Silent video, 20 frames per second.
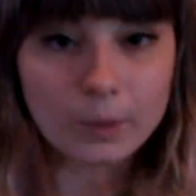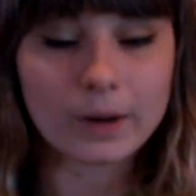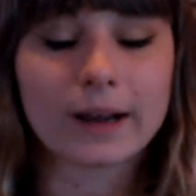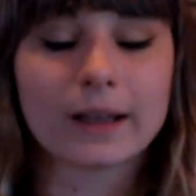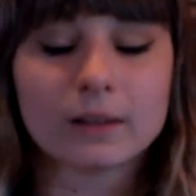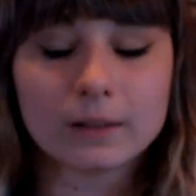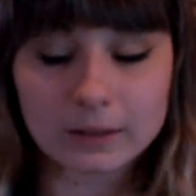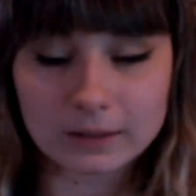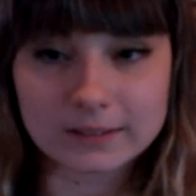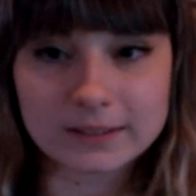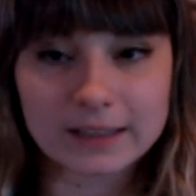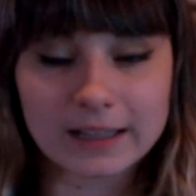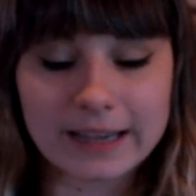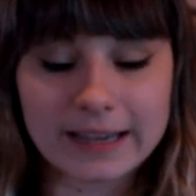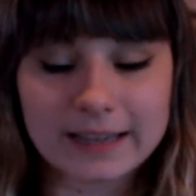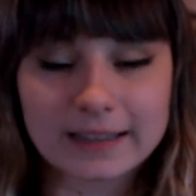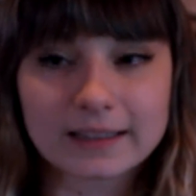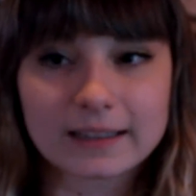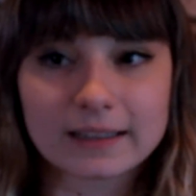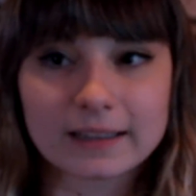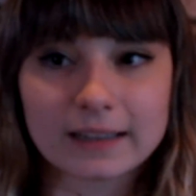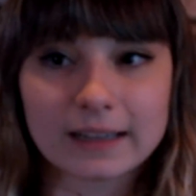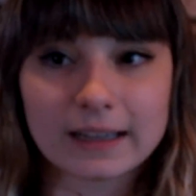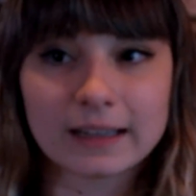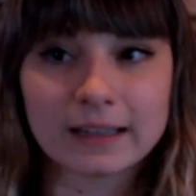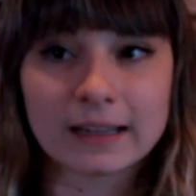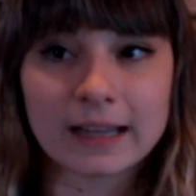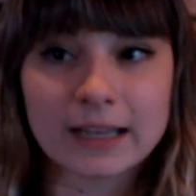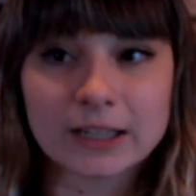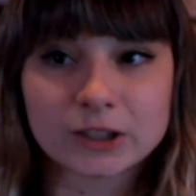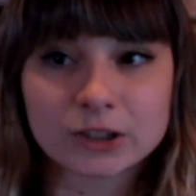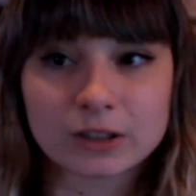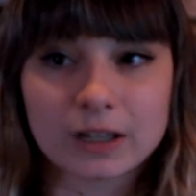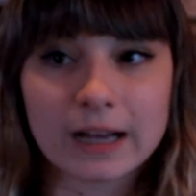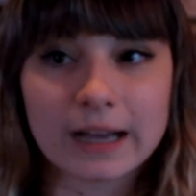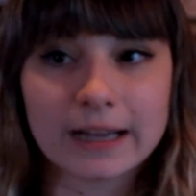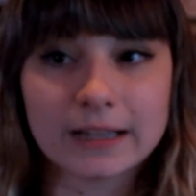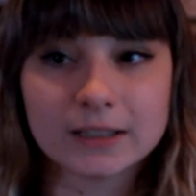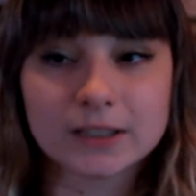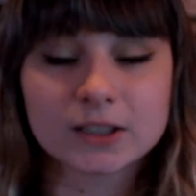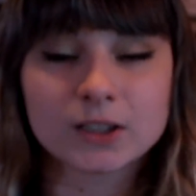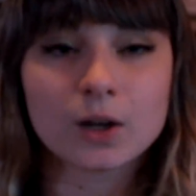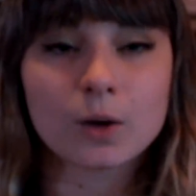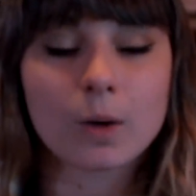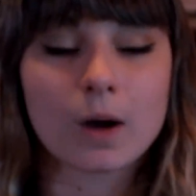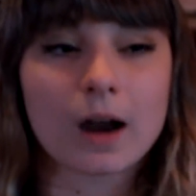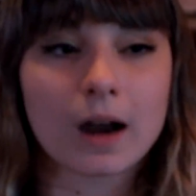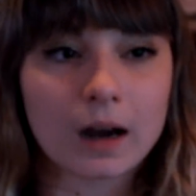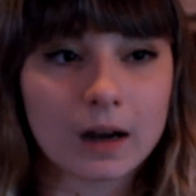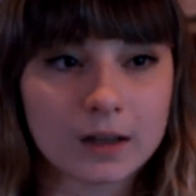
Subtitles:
what I looked like, and I tried so